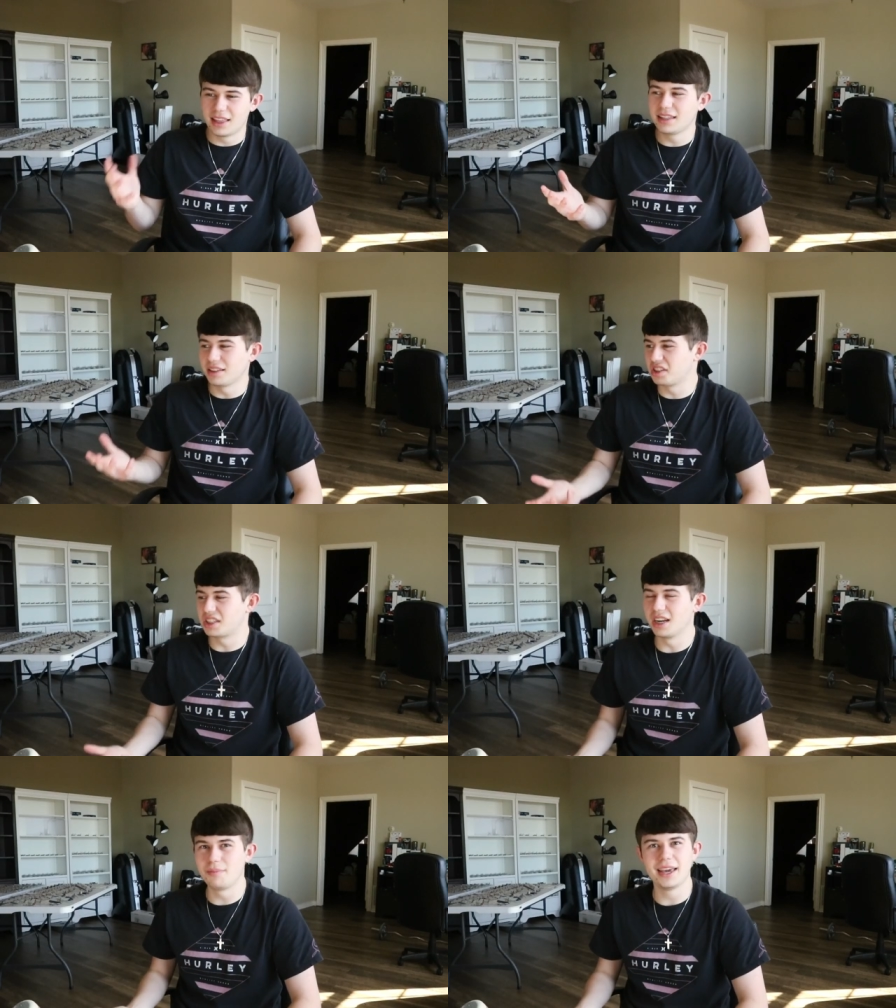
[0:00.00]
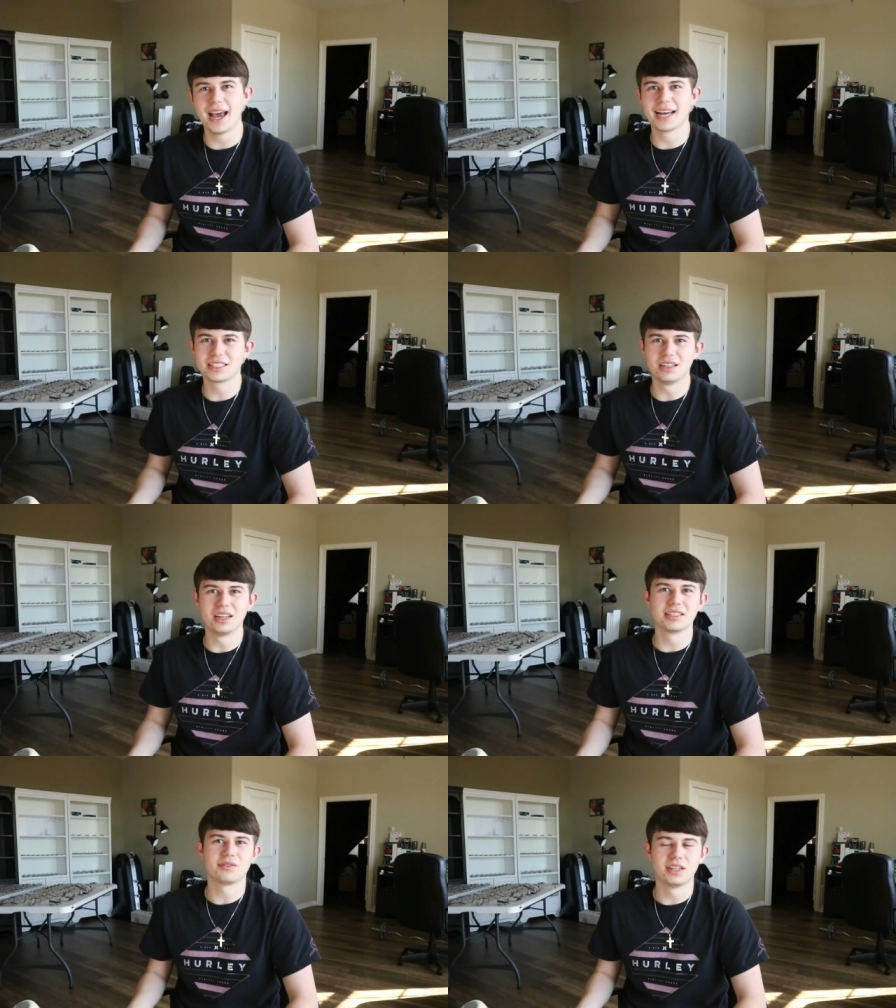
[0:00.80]
think this was going to be as
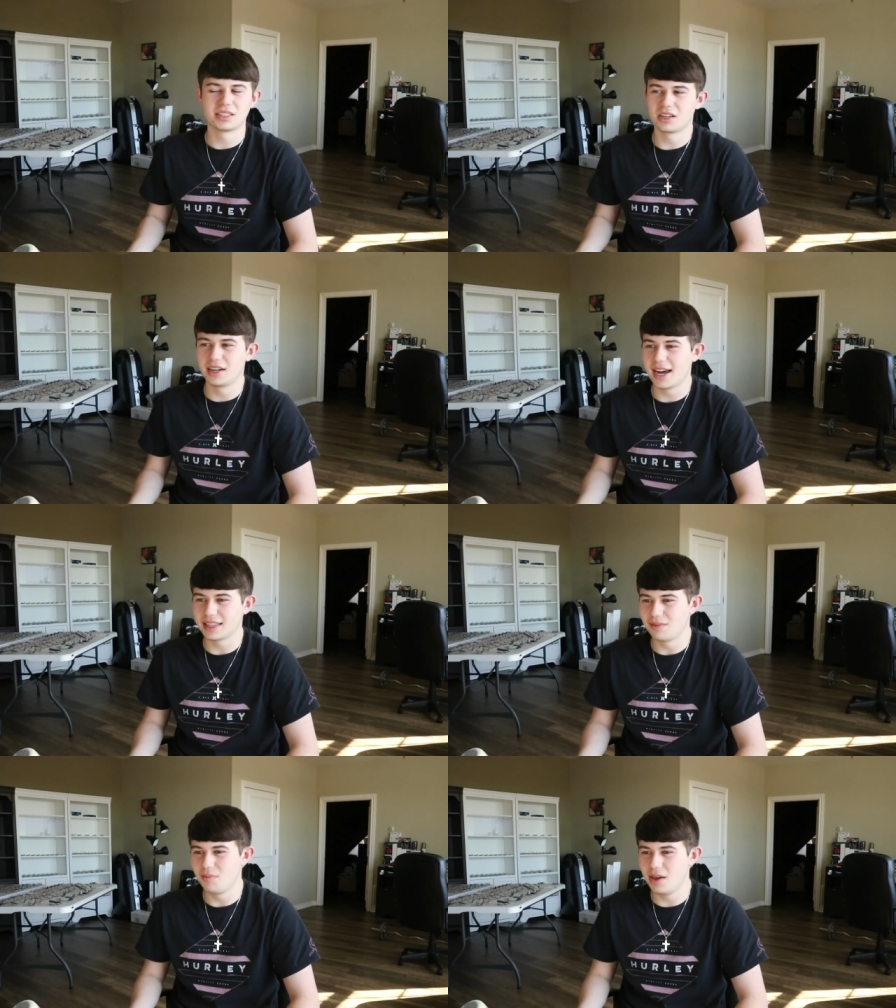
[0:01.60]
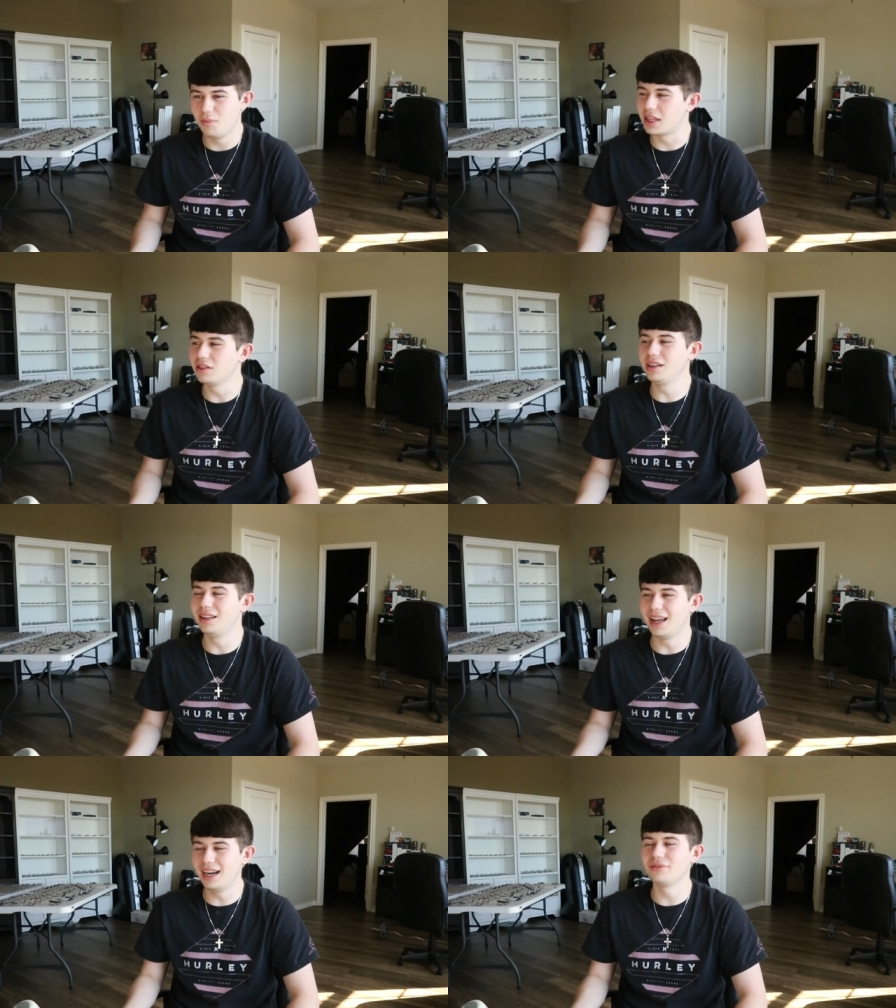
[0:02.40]
long as what it turned out to be, but there's a
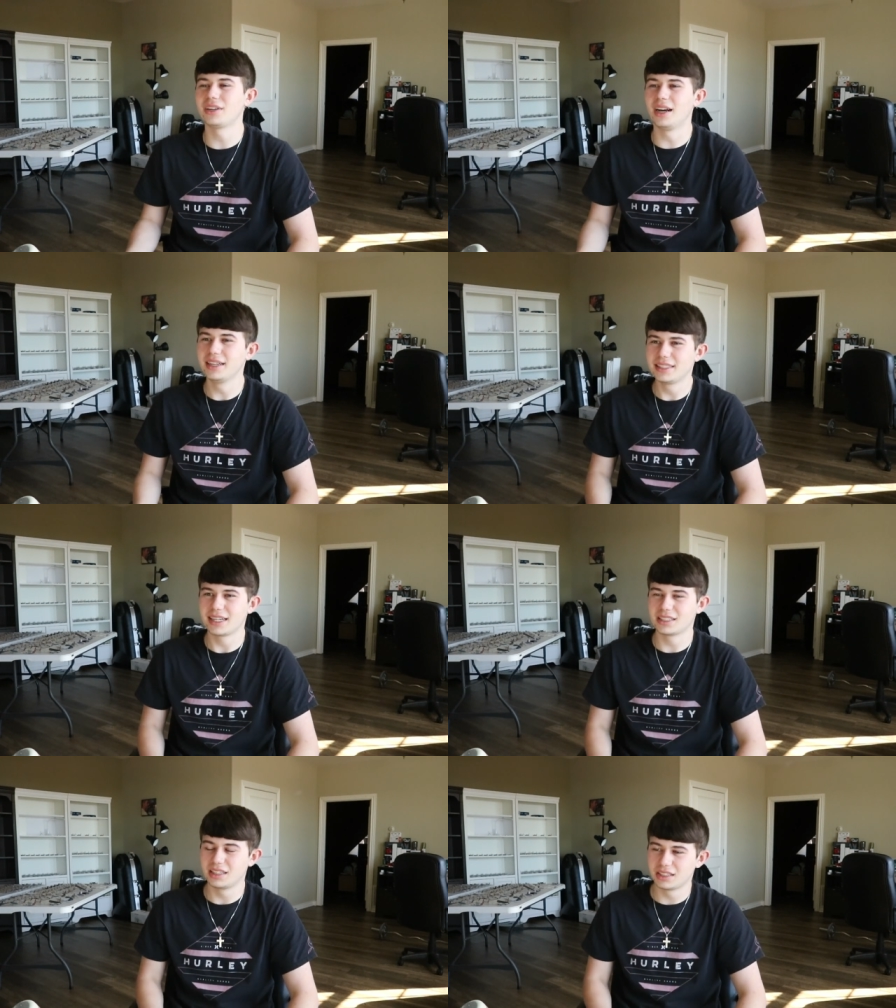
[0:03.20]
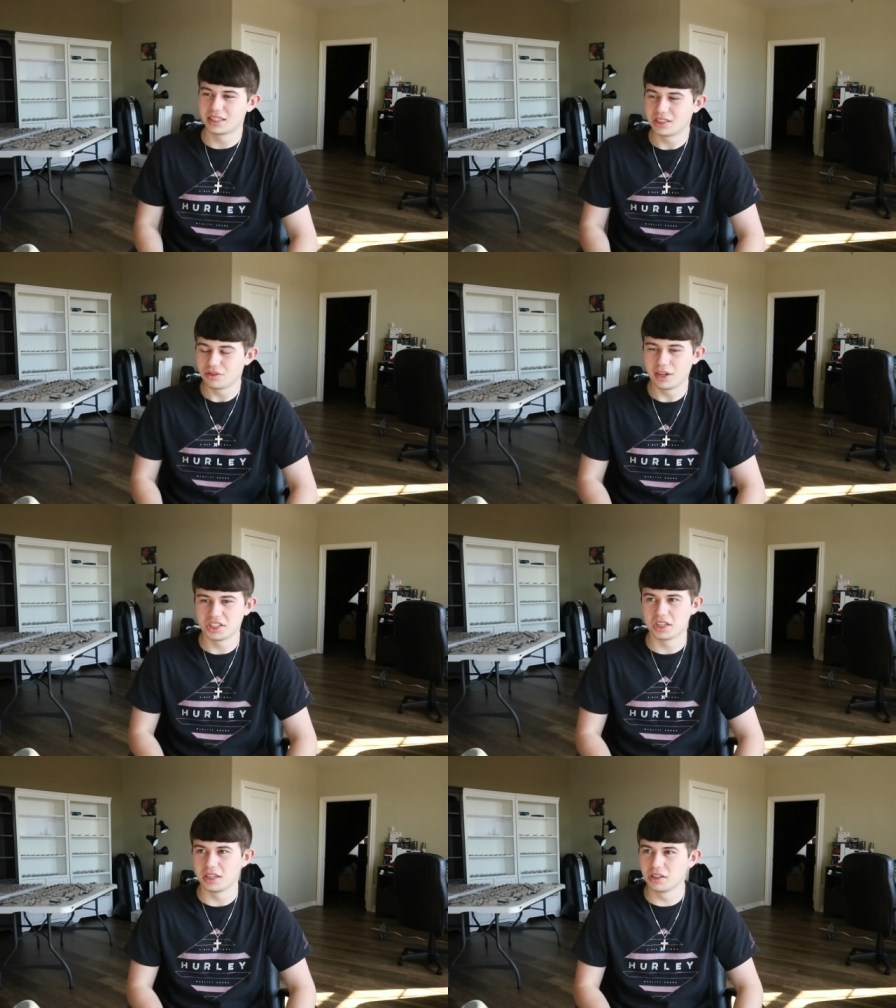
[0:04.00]
lot of context to this
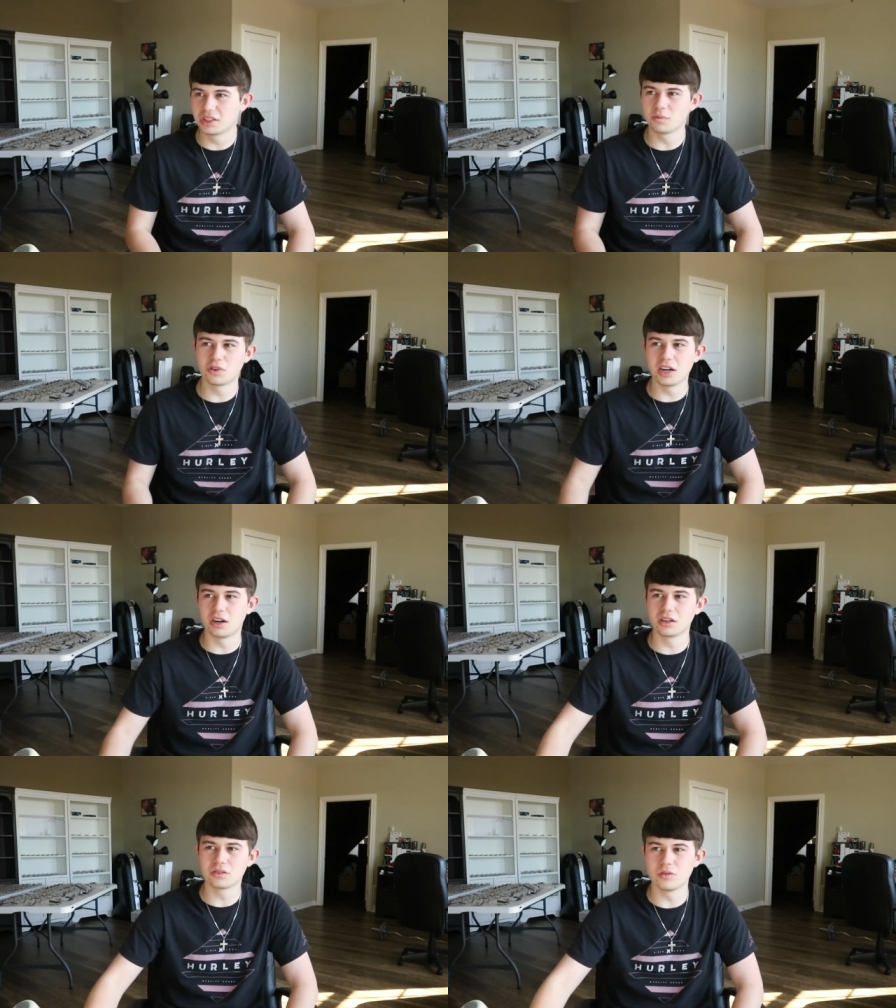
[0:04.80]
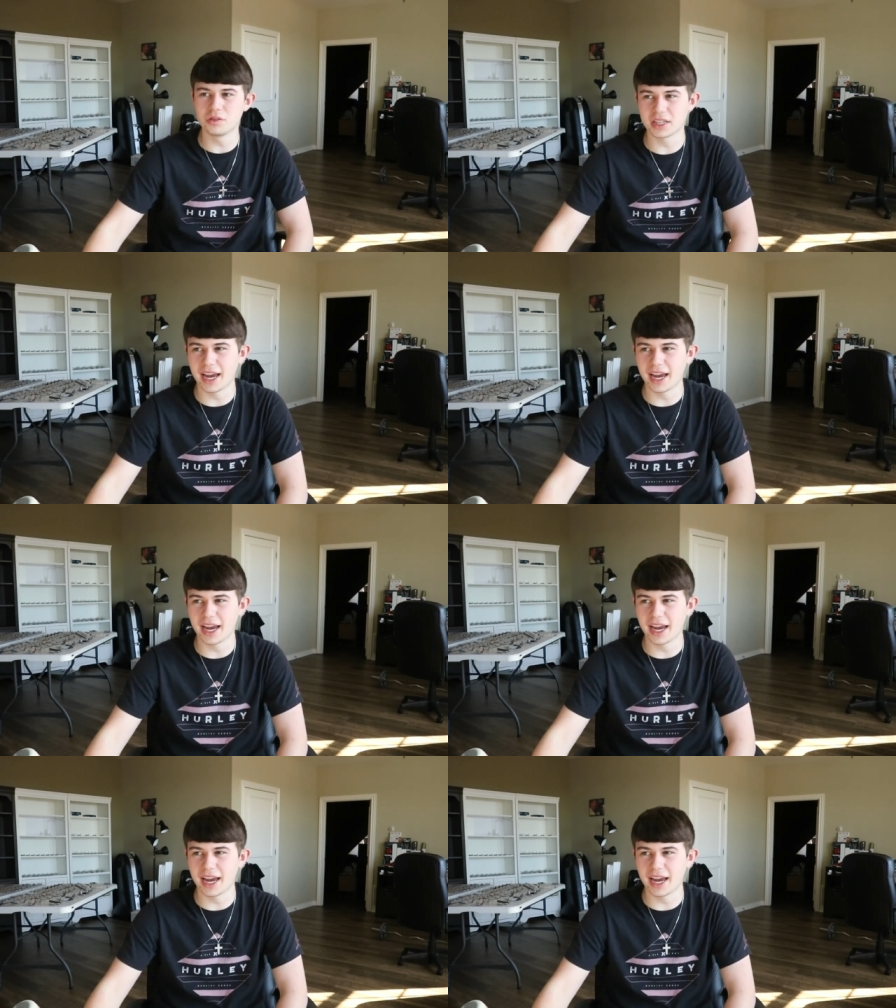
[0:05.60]
situation. There's some great articles.